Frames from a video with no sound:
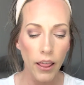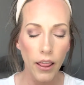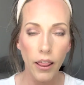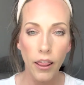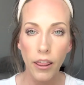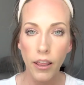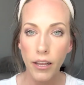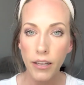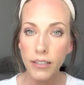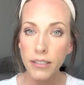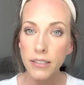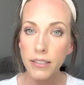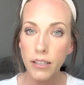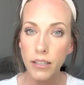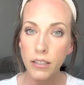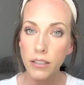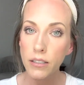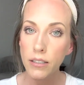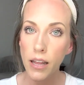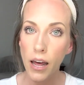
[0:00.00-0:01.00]
This
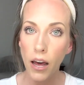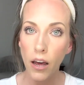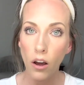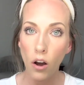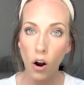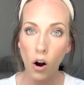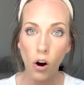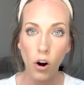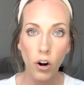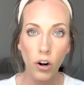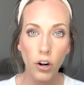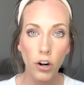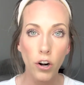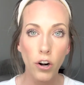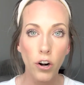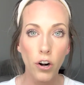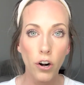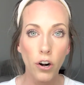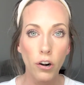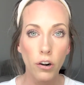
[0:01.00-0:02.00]
is that
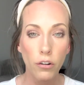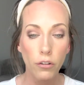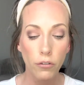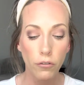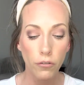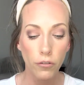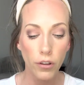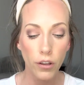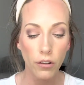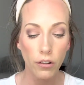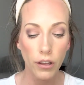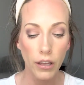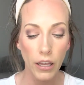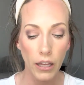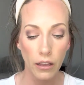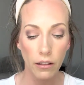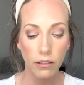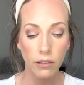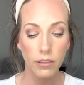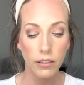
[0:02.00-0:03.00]
harder
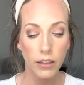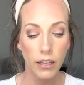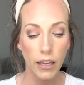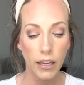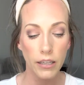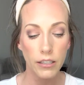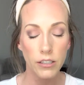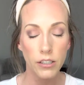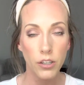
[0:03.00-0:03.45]
feeling lace.